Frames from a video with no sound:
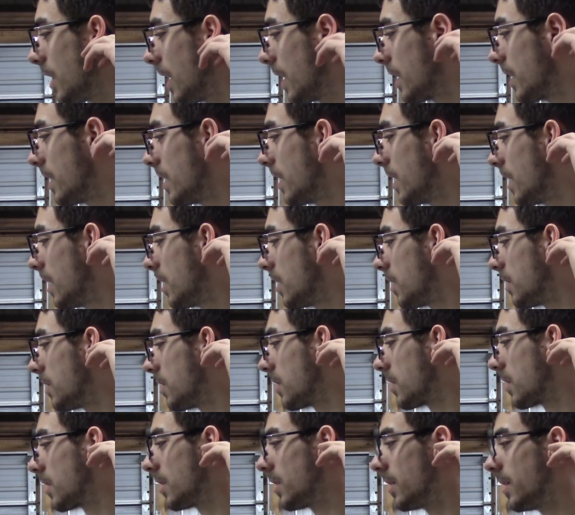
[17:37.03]
I can get
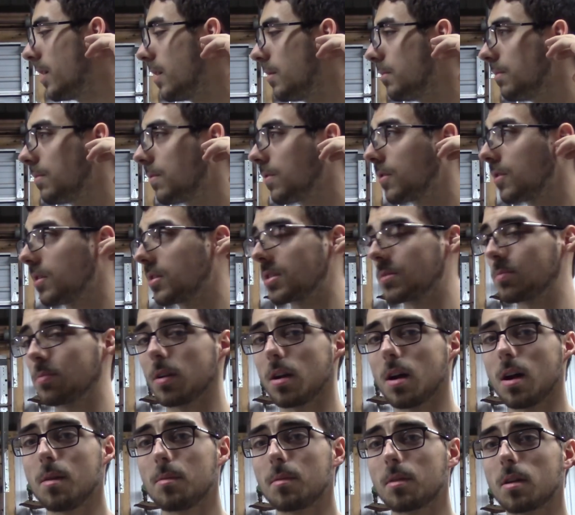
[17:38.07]
another clip for the
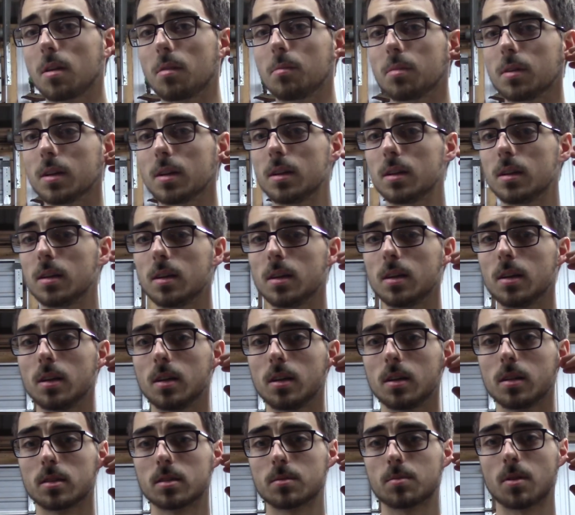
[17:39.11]
speedometer, but
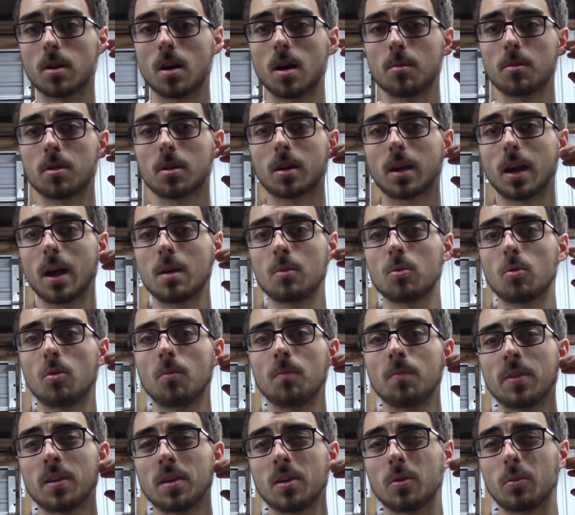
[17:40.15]
speedometer
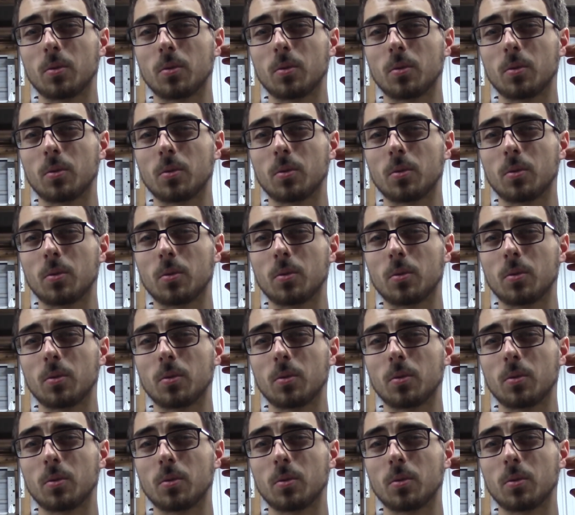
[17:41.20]
cable,